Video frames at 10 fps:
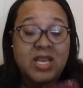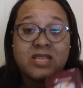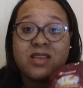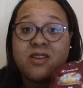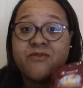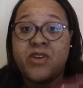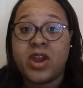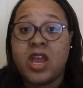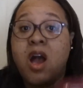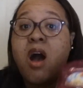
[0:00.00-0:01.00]
It's got a
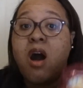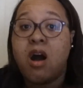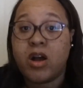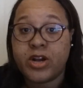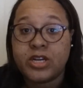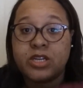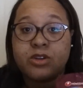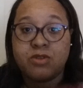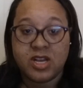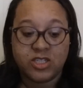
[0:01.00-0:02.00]
very
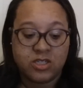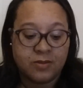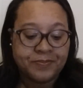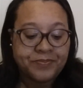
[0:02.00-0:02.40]
hard crunch.